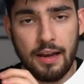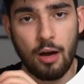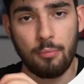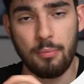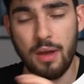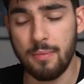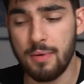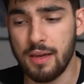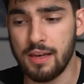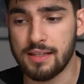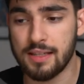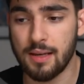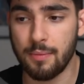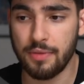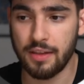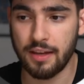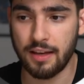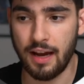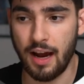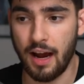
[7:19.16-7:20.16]
Now, maybe
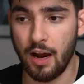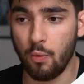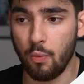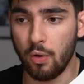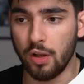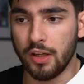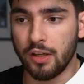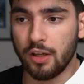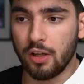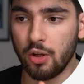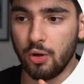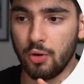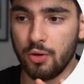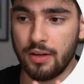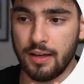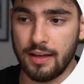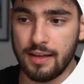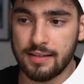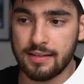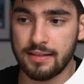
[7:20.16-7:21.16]
something I will
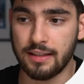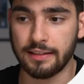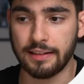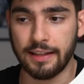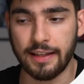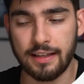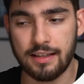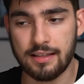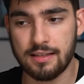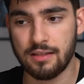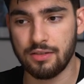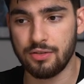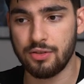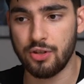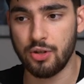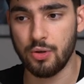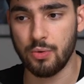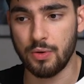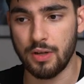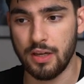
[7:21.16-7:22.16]
include is the links
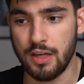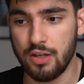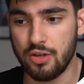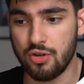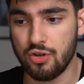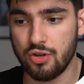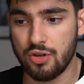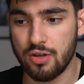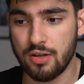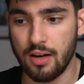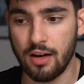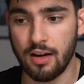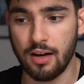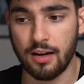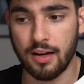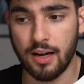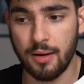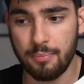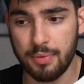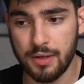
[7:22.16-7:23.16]
to each
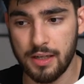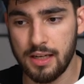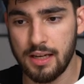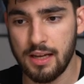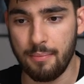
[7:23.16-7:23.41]
company,